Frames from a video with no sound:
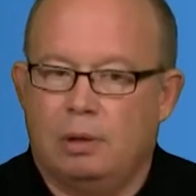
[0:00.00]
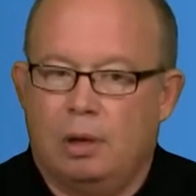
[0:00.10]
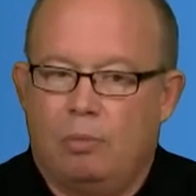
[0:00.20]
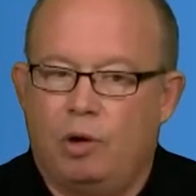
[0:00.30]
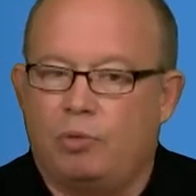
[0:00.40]

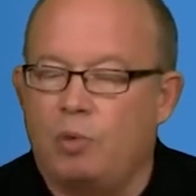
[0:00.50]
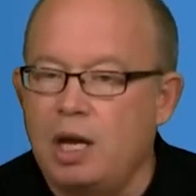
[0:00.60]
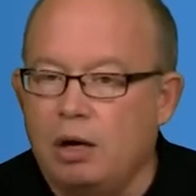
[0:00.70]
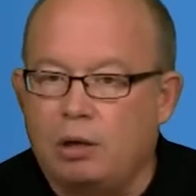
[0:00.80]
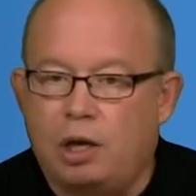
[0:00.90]
With
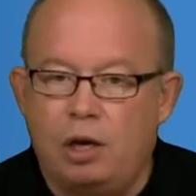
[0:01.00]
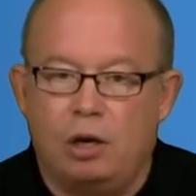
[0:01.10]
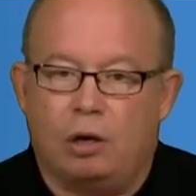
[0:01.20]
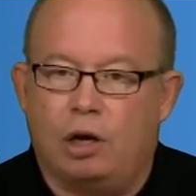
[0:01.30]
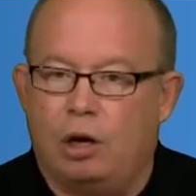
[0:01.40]
real
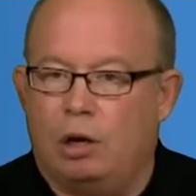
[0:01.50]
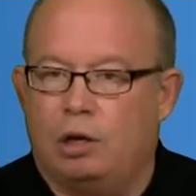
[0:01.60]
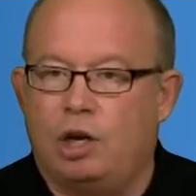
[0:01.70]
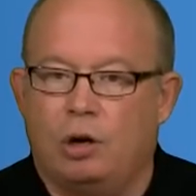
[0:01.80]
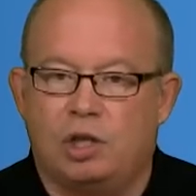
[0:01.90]
cure, uh,
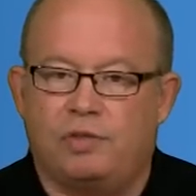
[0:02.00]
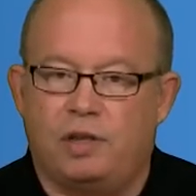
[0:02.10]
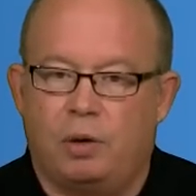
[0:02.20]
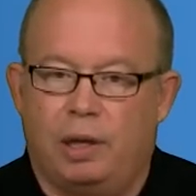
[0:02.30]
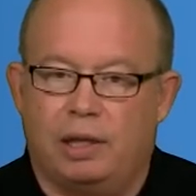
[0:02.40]
cures for
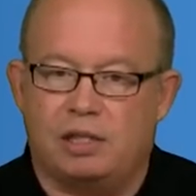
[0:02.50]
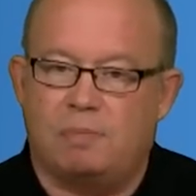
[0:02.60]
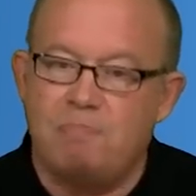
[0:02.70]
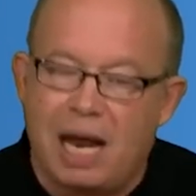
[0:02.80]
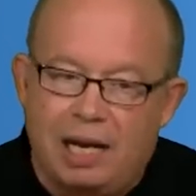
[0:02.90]
doing this,
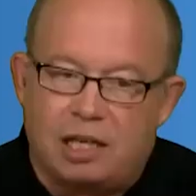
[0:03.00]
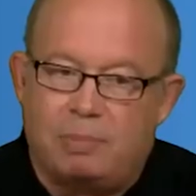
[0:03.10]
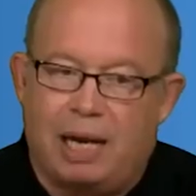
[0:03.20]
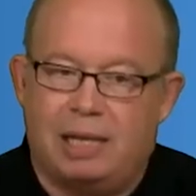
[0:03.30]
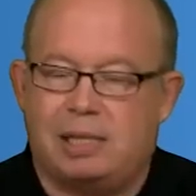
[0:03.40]
many to
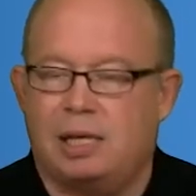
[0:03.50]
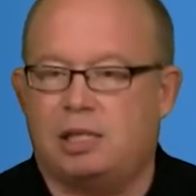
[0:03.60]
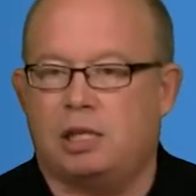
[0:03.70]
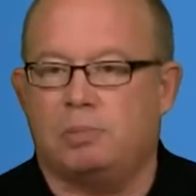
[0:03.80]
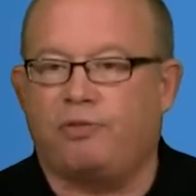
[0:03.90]
many
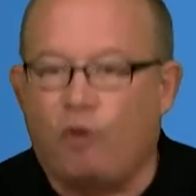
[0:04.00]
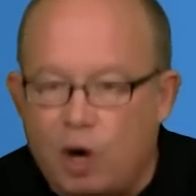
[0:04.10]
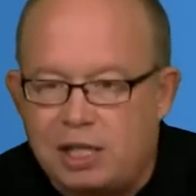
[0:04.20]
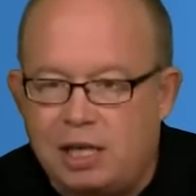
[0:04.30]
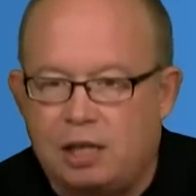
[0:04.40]
systems,
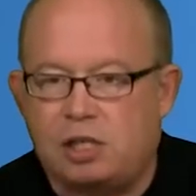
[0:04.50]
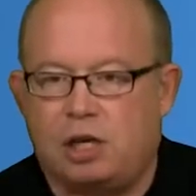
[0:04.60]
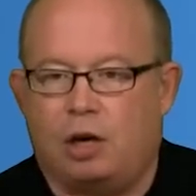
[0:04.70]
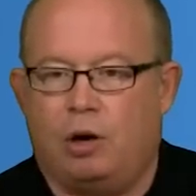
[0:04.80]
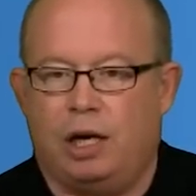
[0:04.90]
four tiered
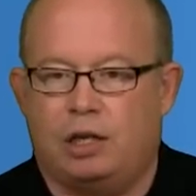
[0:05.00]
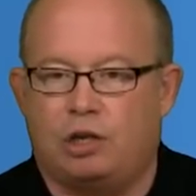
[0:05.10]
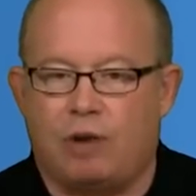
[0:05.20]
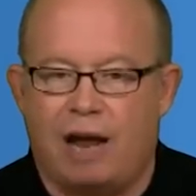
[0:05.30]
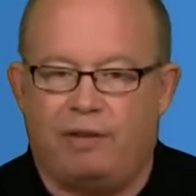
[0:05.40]
security to
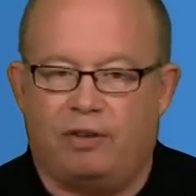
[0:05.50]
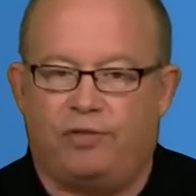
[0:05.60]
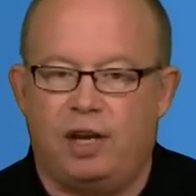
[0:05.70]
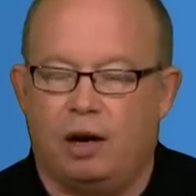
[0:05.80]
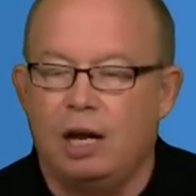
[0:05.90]
drive out
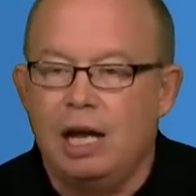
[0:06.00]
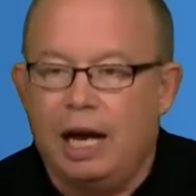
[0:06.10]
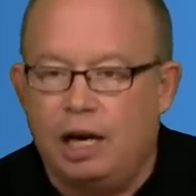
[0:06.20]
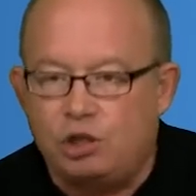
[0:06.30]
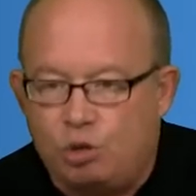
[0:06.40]
fear,
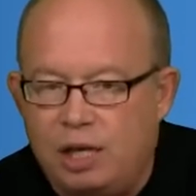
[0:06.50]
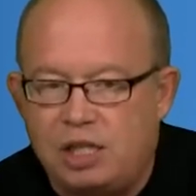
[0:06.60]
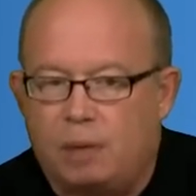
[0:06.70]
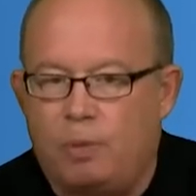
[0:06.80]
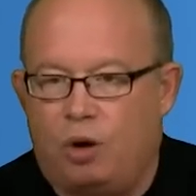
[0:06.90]
and
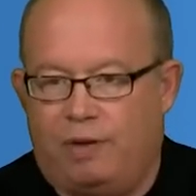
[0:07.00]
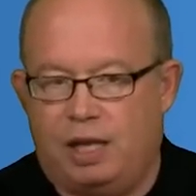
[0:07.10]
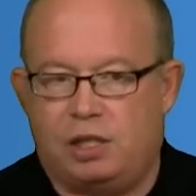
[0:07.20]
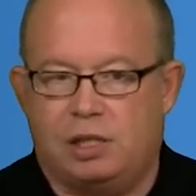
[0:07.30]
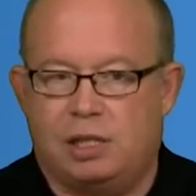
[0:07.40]
intrinsic
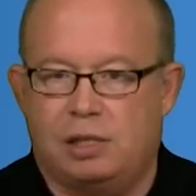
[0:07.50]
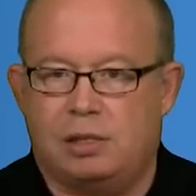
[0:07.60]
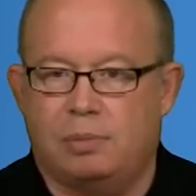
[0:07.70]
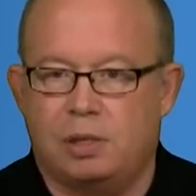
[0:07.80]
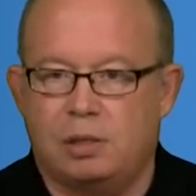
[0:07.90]
motivation
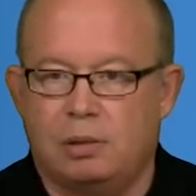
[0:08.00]
systems.